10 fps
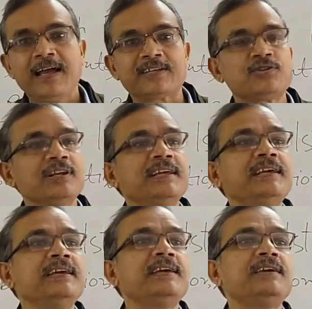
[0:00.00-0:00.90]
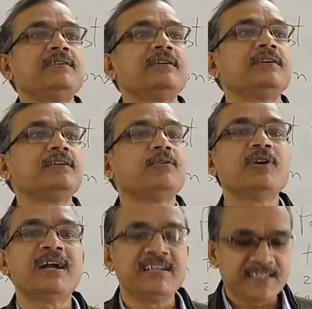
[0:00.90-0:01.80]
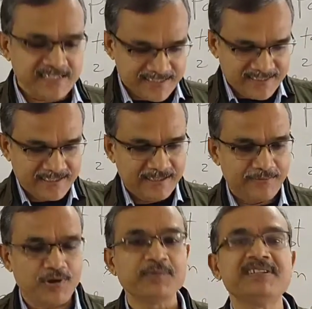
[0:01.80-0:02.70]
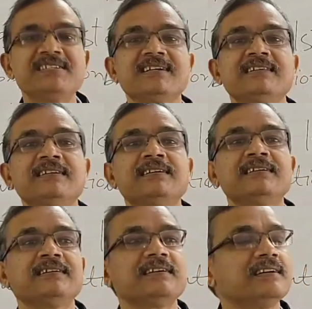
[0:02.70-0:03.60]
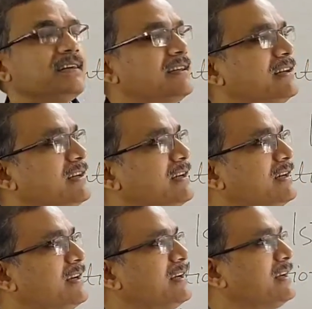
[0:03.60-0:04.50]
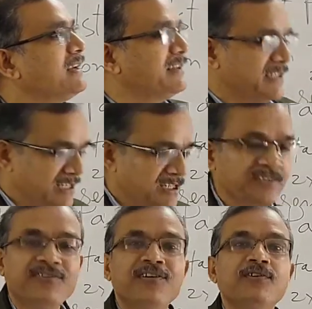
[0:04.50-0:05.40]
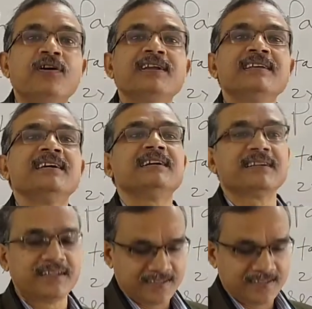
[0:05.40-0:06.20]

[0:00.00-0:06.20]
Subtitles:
Actually, we are detached from each other nearly for 1 year.